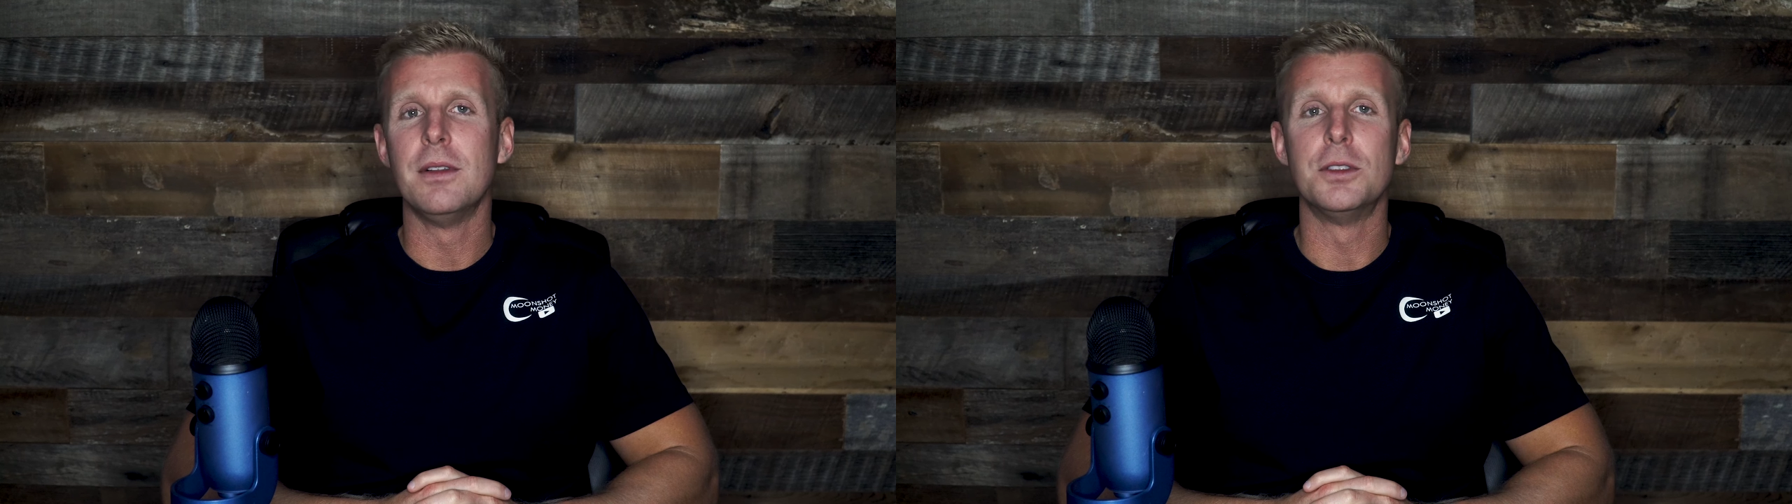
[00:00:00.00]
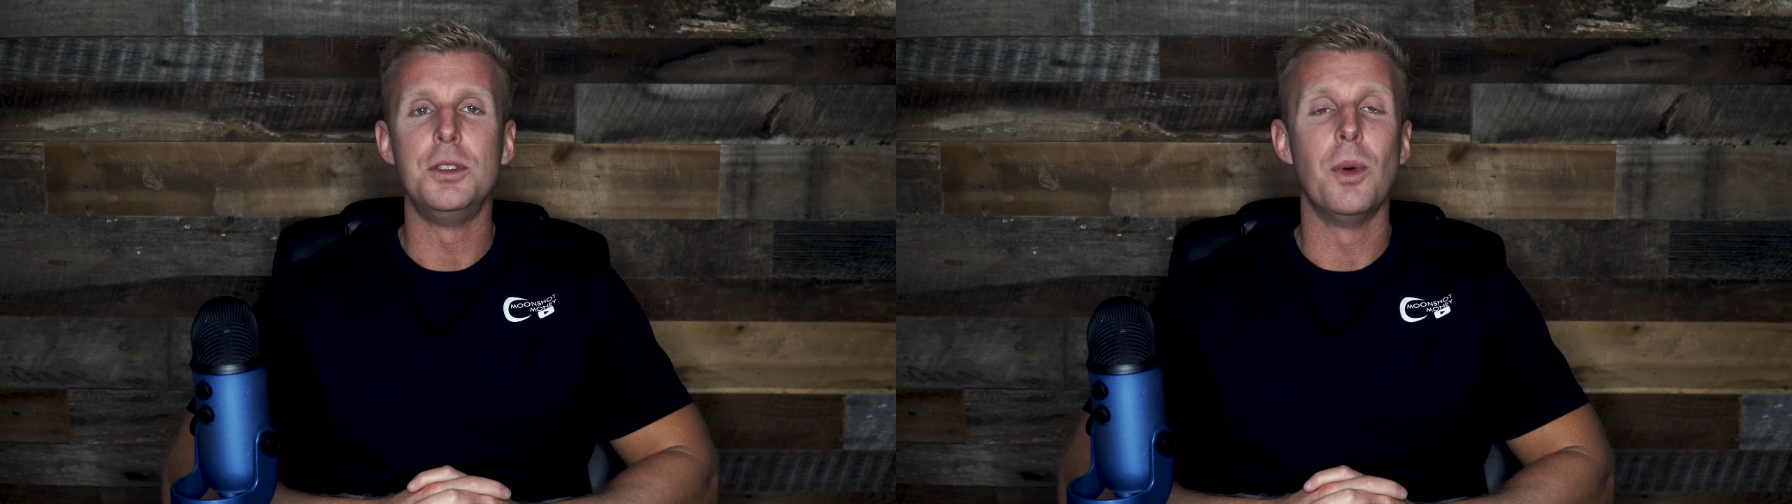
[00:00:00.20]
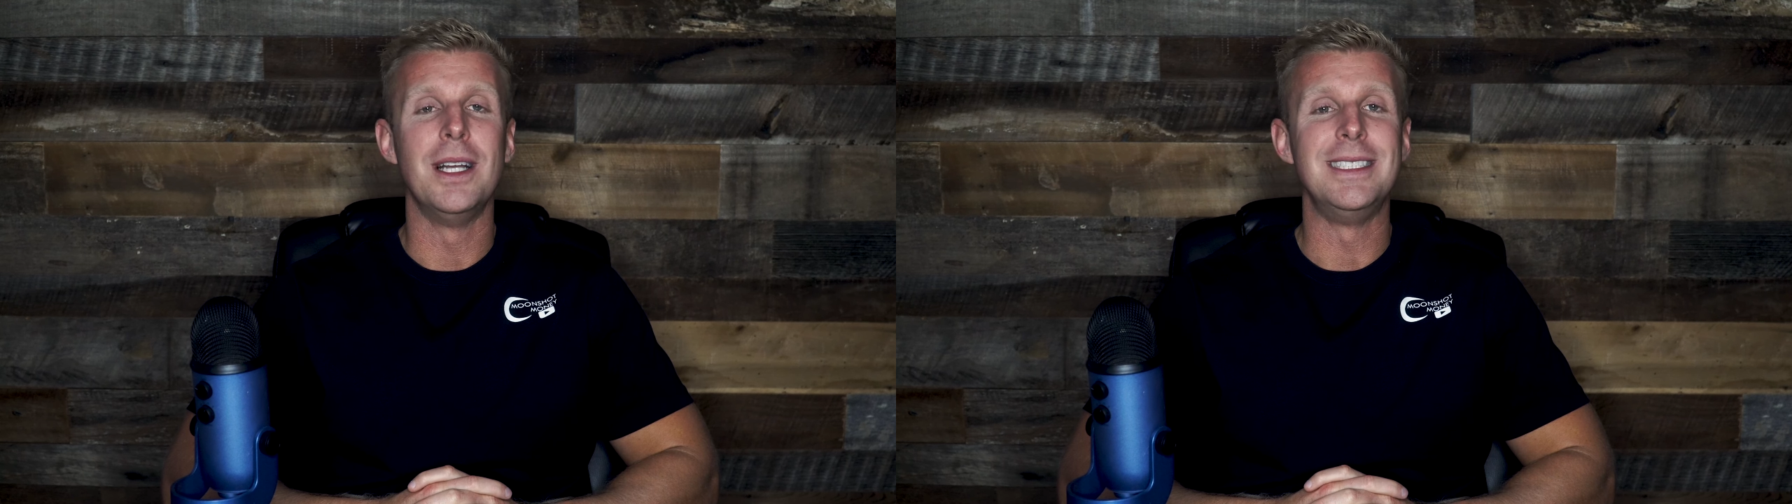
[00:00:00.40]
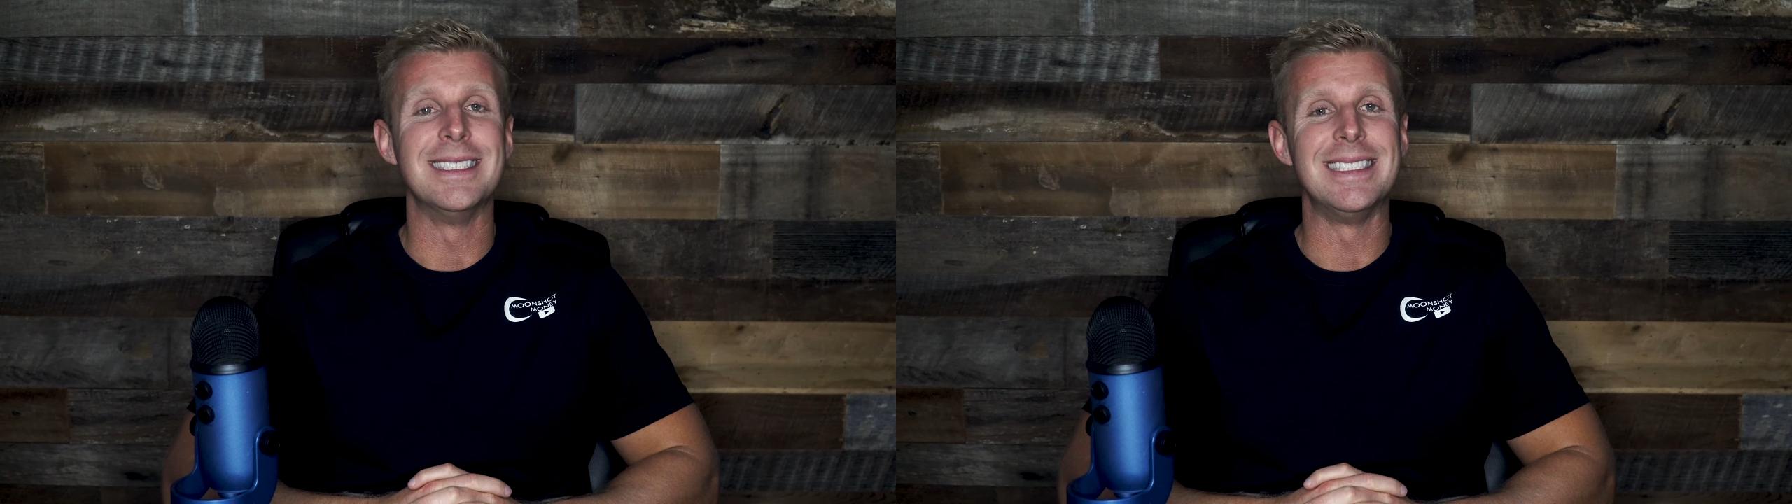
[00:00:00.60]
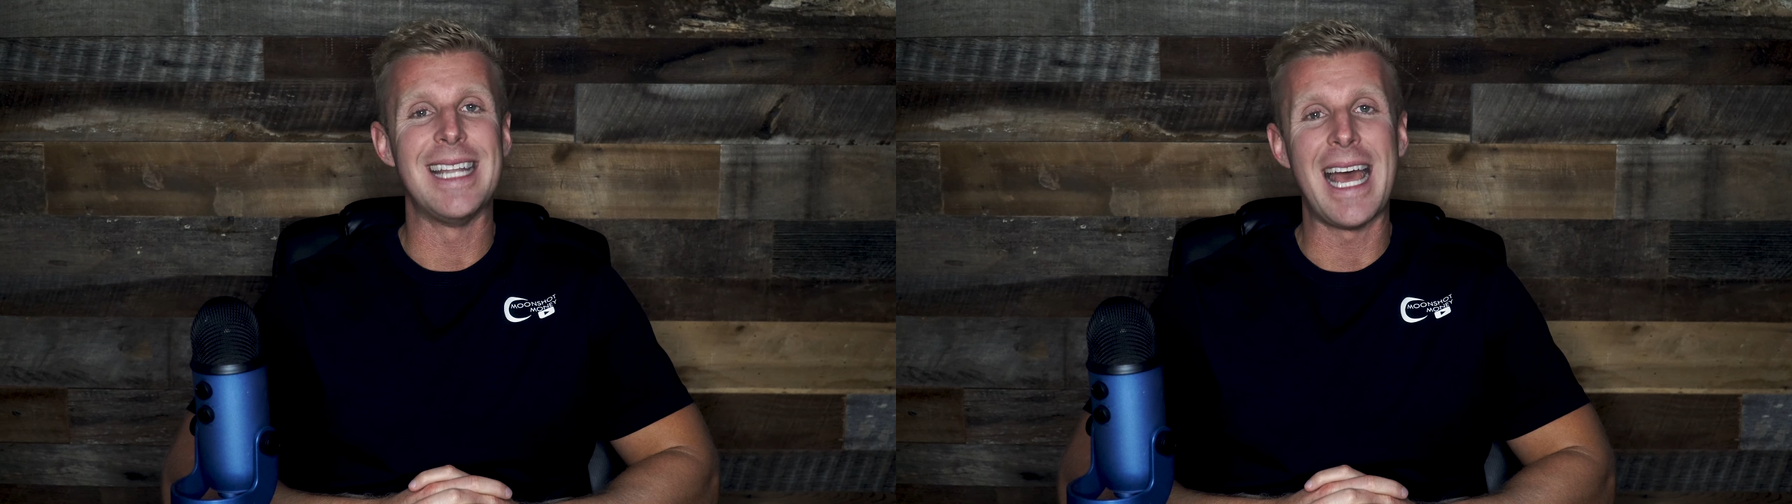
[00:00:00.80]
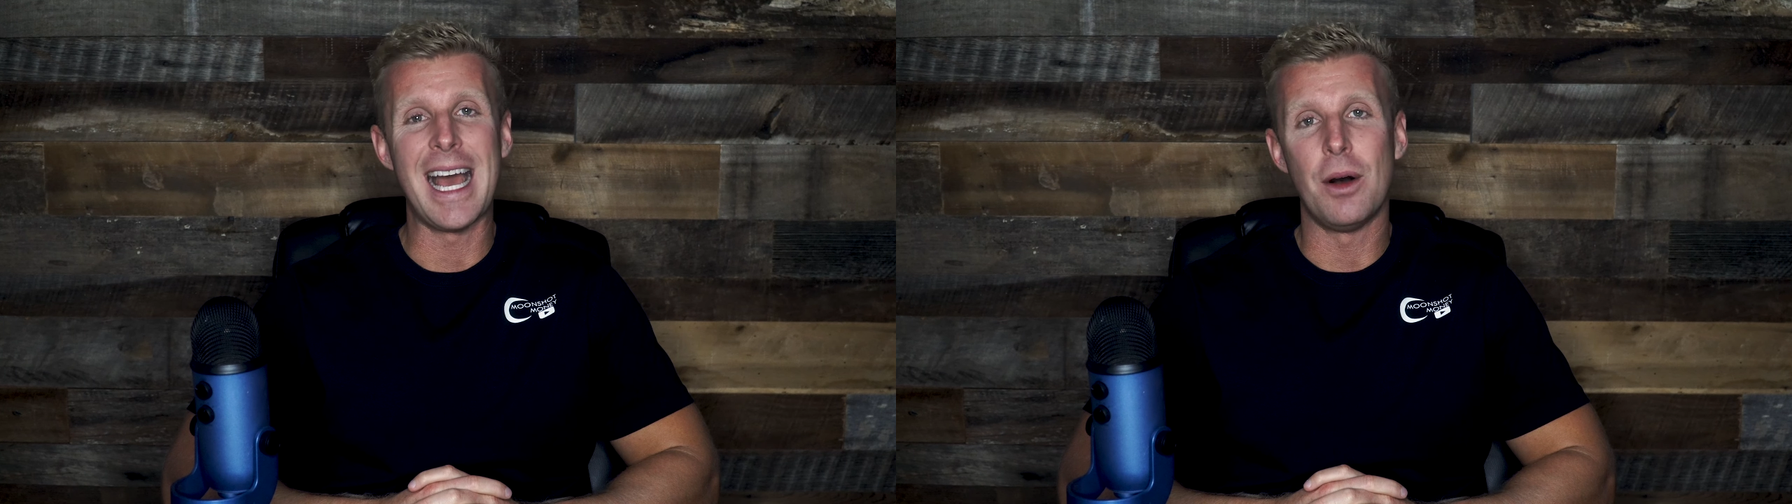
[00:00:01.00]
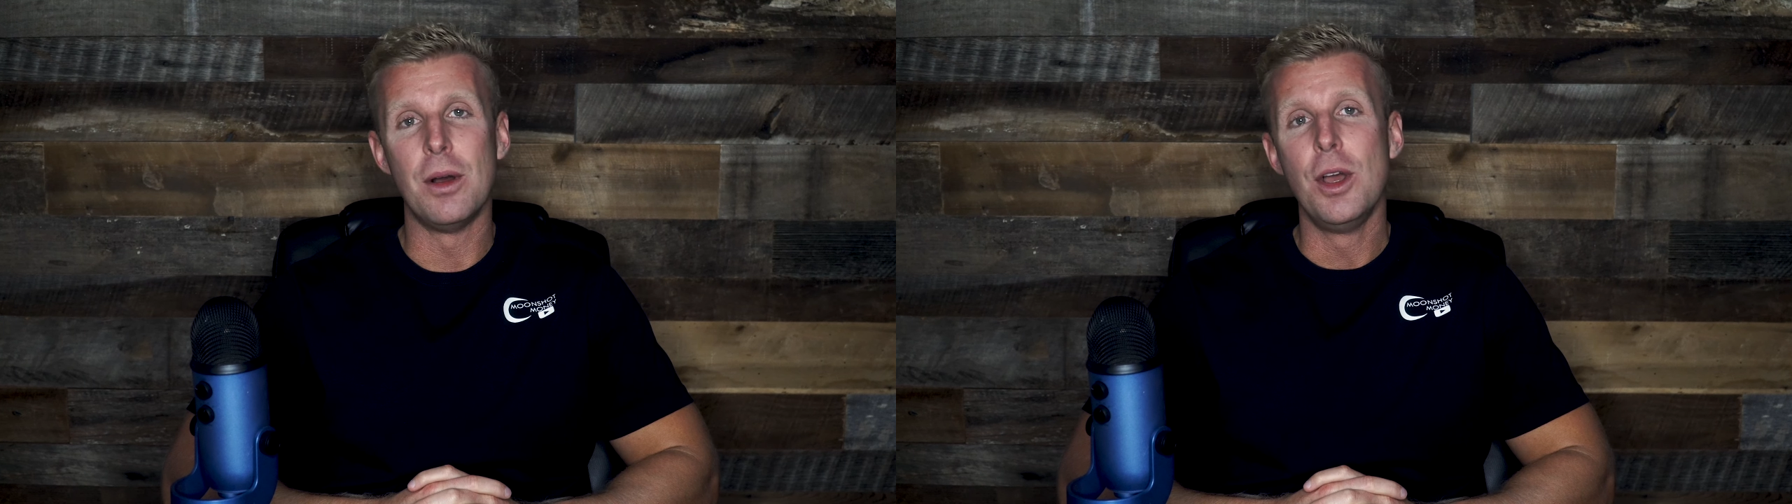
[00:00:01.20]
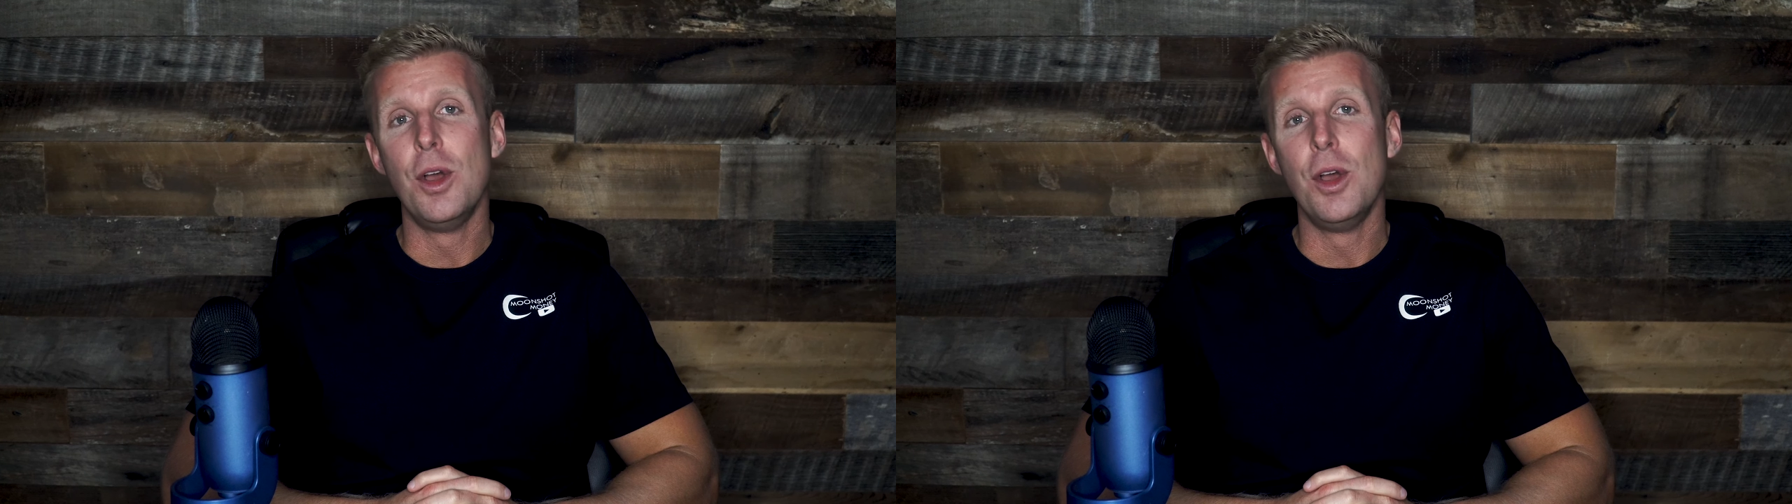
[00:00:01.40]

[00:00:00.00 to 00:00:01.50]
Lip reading: fluctuations now.